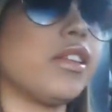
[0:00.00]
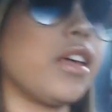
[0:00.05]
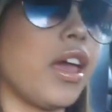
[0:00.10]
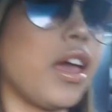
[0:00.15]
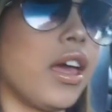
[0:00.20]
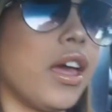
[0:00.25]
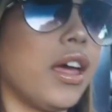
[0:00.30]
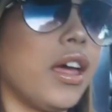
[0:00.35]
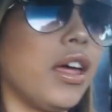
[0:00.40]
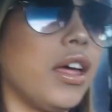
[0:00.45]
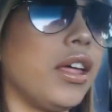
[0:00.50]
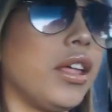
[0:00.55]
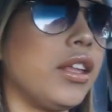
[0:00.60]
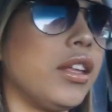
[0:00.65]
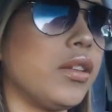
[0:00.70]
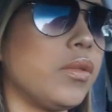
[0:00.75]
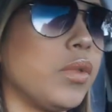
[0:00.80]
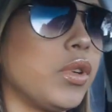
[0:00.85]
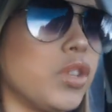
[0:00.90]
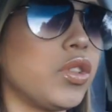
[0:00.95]

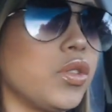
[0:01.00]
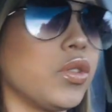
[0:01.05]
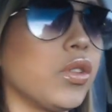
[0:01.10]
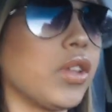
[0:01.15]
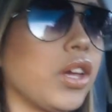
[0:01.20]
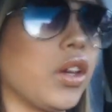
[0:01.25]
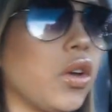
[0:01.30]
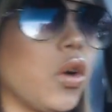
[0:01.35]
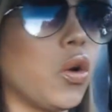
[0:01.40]
and we do like